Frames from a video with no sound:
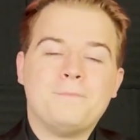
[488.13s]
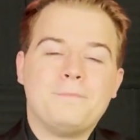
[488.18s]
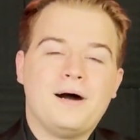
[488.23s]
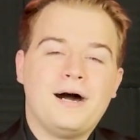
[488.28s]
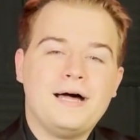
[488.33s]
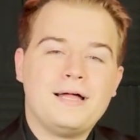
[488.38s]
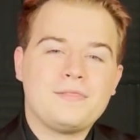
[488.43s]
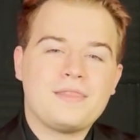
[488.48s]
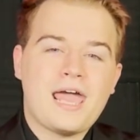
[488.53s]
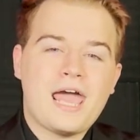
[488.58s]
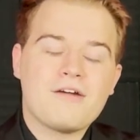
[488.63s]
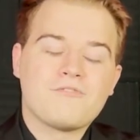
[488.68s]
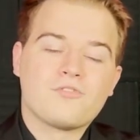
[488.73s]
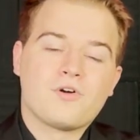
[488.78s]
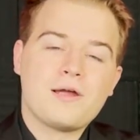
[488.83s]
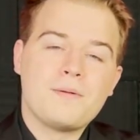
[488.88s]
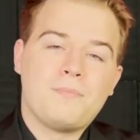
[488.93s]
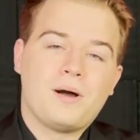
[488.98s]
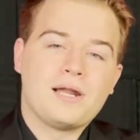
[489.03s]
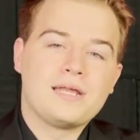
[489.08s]
But
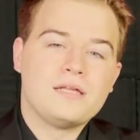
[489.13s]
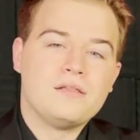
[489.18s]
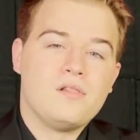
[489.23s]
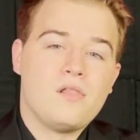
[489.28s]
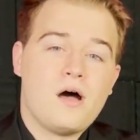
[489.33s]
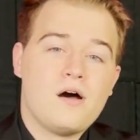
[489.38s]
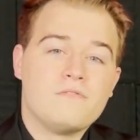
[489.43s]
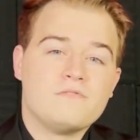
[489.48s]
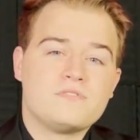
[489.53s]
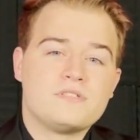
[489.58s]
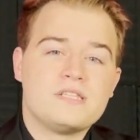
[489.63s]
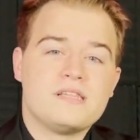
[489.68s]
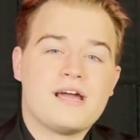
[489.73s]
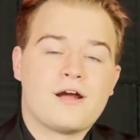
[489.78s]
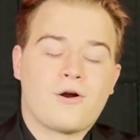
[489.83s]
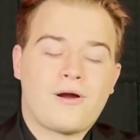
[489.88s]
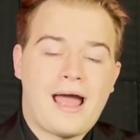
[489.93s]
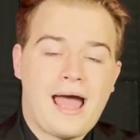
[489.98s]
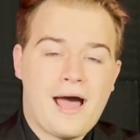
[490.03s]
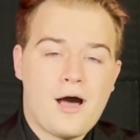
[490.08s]
everybody loves
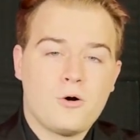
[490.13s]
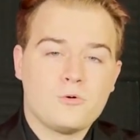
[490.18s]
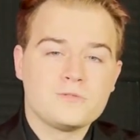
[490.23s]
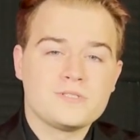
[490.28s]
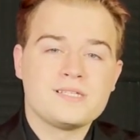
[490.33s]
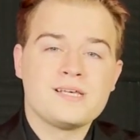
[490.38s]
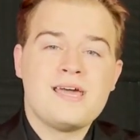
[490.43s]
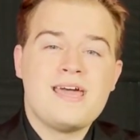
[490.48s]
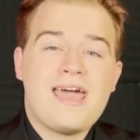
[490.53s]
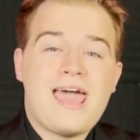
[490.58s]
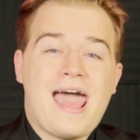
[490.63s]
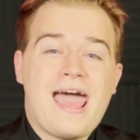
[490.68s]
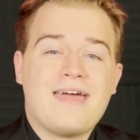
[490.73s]
their house,